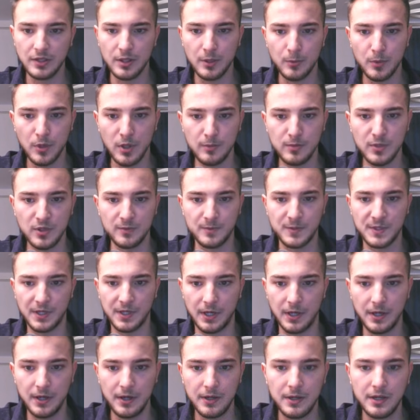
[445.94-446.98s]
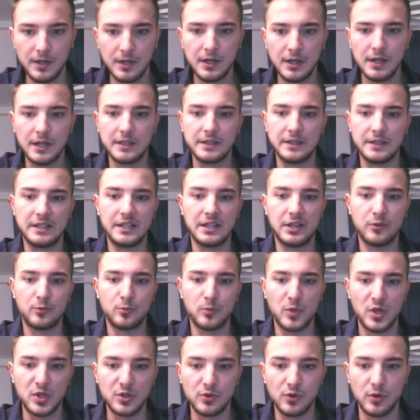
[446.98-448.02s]
Their problems are they
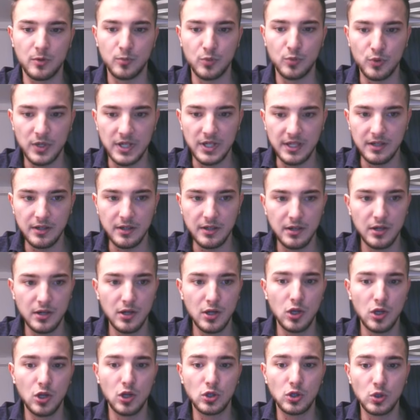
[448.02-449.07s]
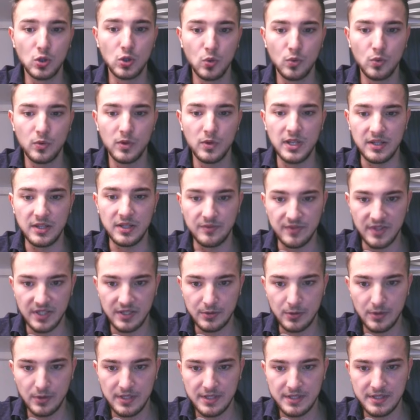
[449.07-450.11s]
have manual booking, no
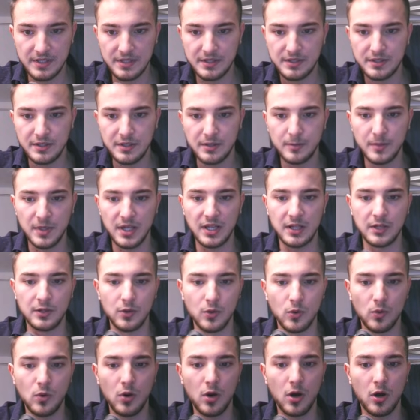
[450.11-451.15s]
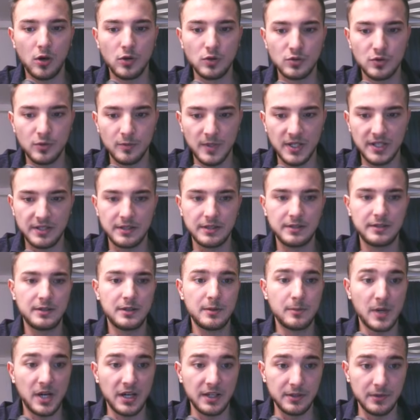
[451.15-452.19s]
inventory system, and no automated
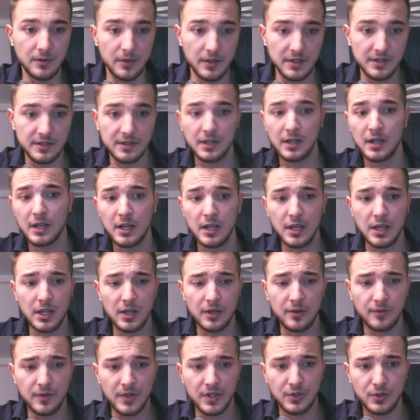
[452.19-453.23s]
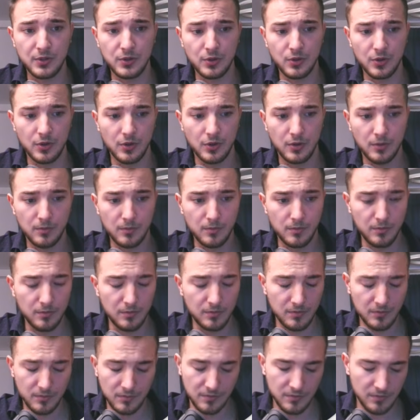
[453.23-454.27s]
reminders, which
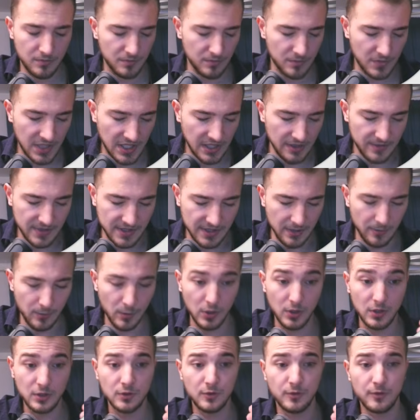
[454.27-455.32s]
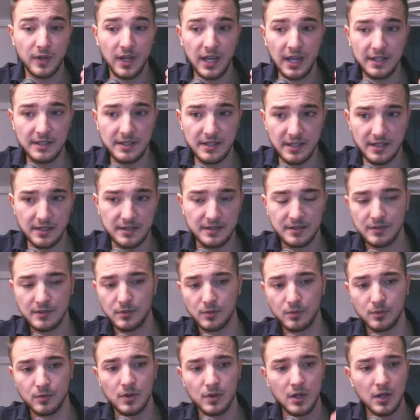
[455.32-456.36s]
gives them a lot of
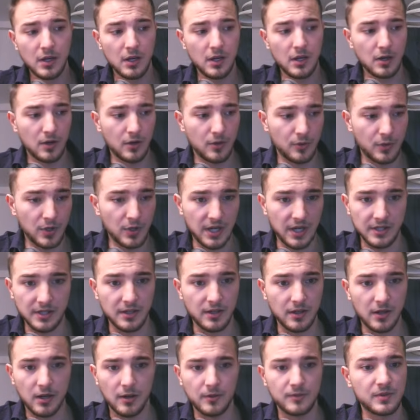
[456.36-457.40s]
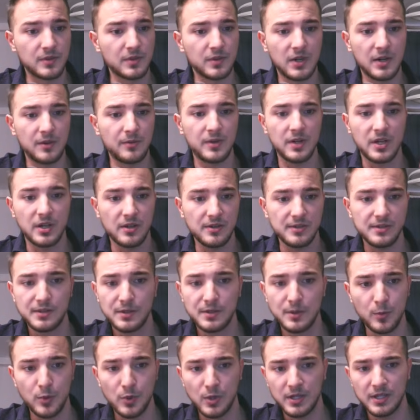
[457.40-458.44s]
headaches to run after every
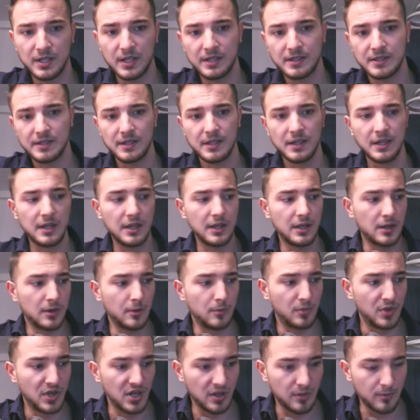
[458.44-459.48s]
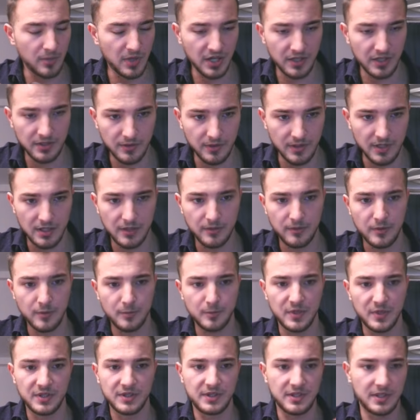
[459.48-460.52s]
customer that bring back the
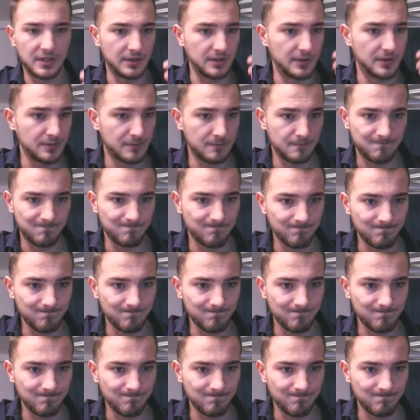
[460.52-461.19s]
equipment and